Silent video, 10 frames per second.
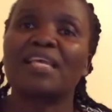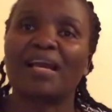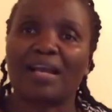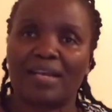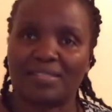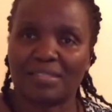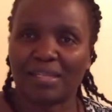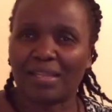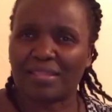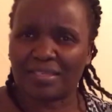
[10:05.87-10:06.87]
a
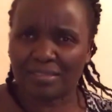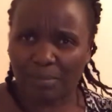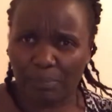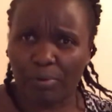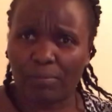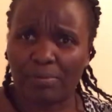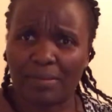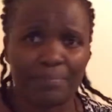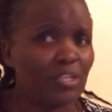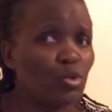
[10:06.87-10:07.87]
counselor, there is a problem.
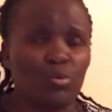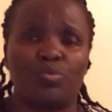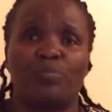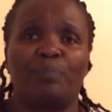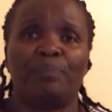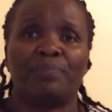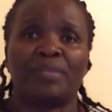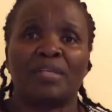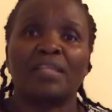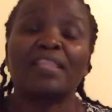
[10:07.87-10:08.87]
No.
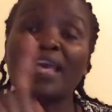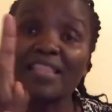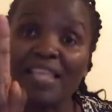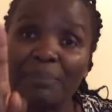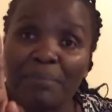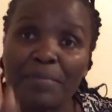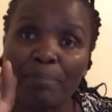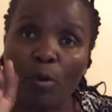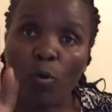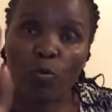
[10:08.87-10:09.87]
They are the
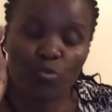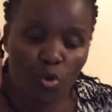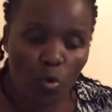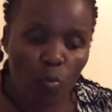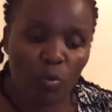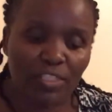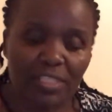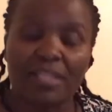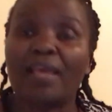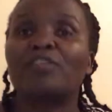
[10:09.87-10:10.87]
people who know what
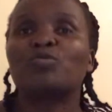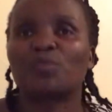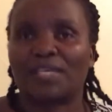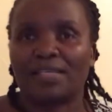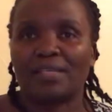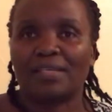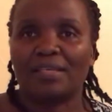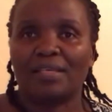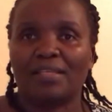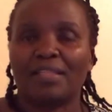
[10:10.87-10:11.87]
they are doing.
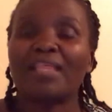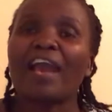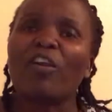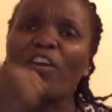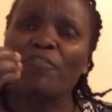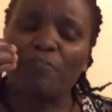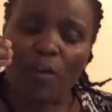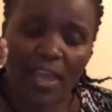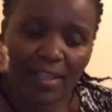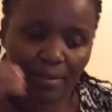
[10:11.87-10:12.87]
They are going for
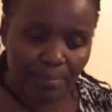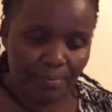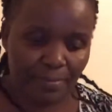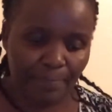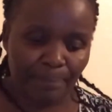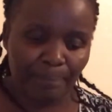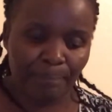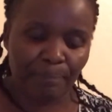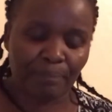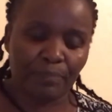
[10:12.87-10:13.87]
help.
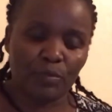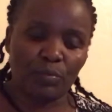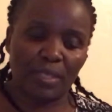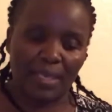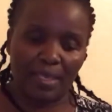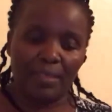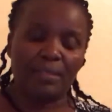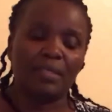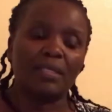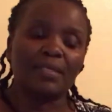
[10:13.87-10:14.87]
Okay.
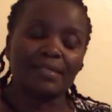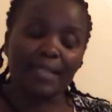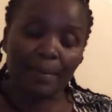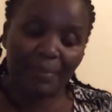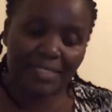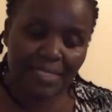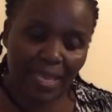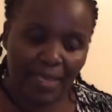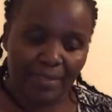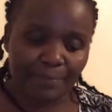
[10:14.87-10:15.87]
Number
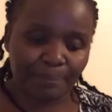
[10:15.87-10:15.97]
10,